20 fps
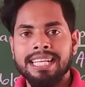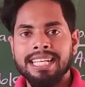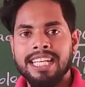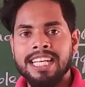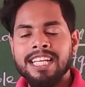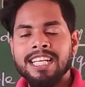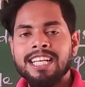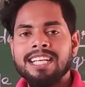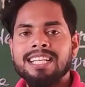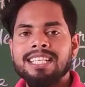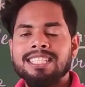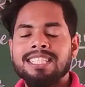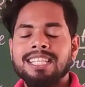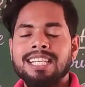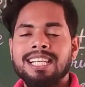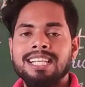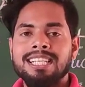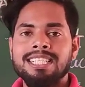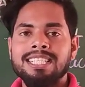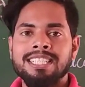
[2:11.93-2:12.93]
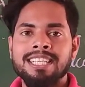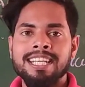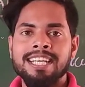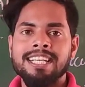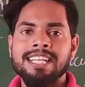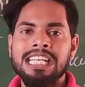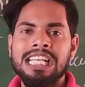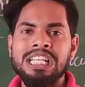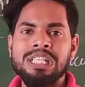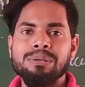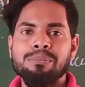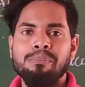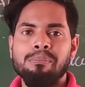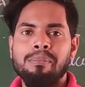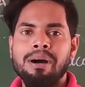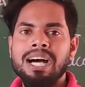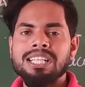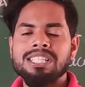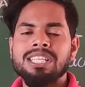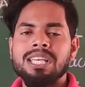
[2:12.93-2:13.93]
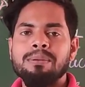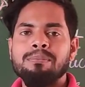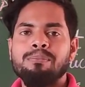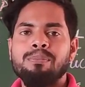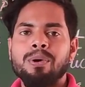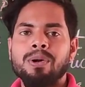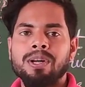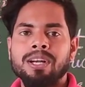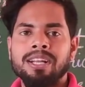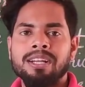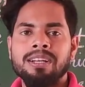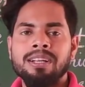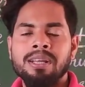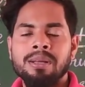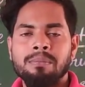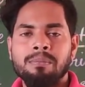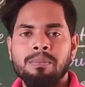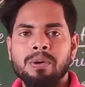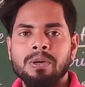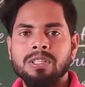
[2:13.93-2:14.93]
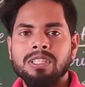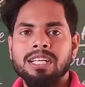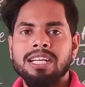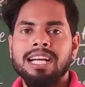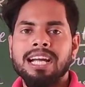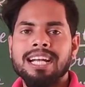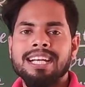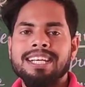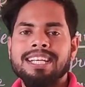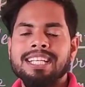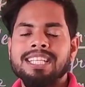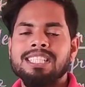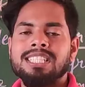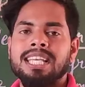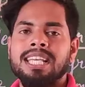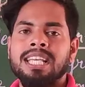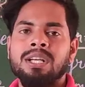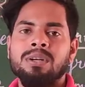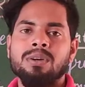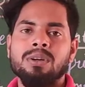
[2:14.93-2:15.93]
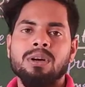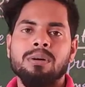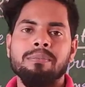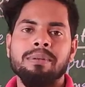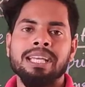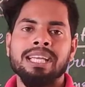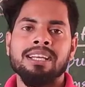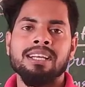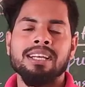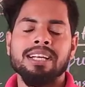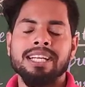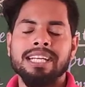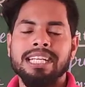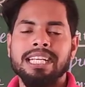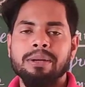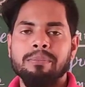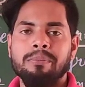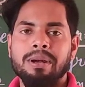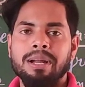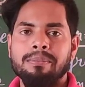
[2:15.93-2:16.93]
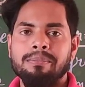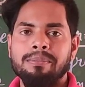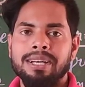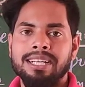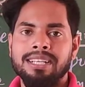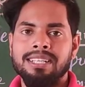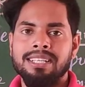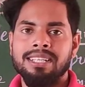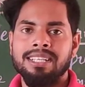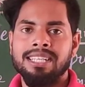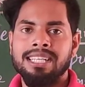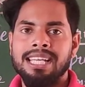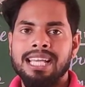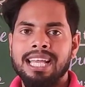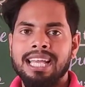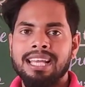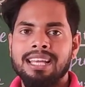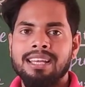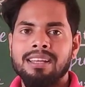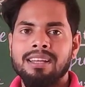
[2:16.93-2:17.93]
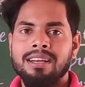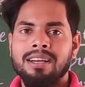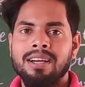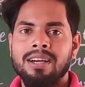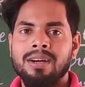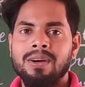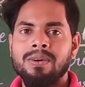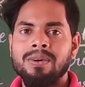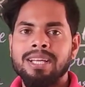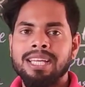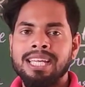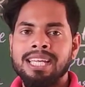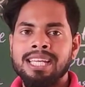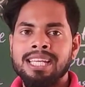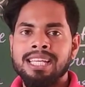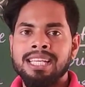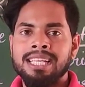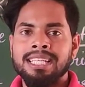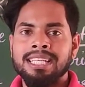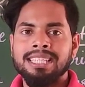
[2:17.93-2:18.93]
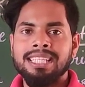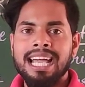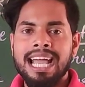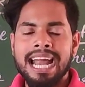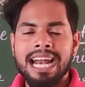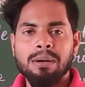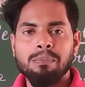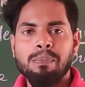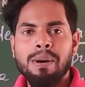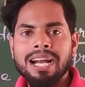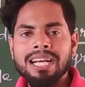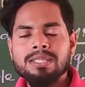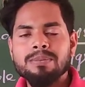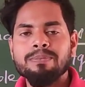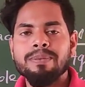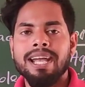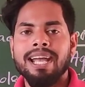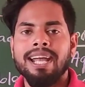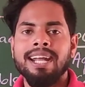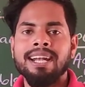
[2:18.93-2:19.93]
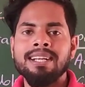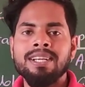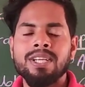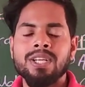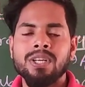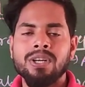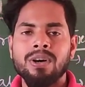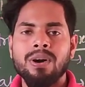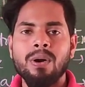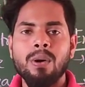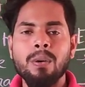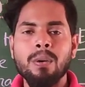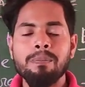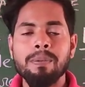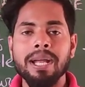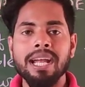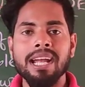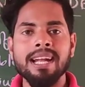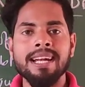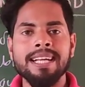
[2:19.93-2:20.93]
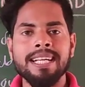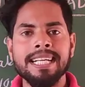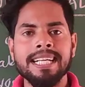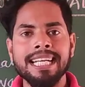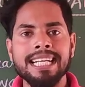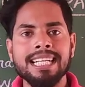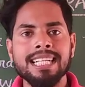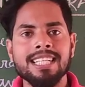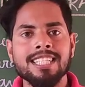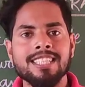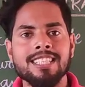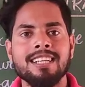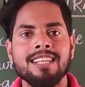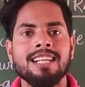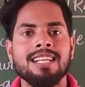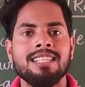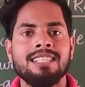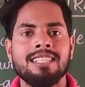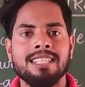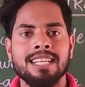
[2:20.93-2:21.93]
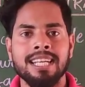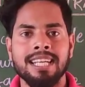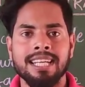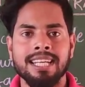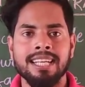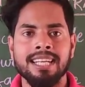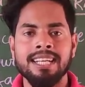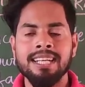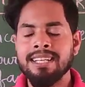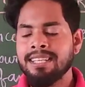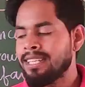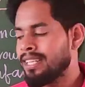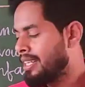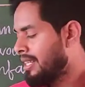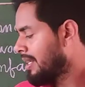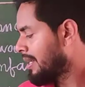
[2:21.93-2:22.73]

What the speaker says: international trade is much important for the country's economic development. Okay, the advancement of international trade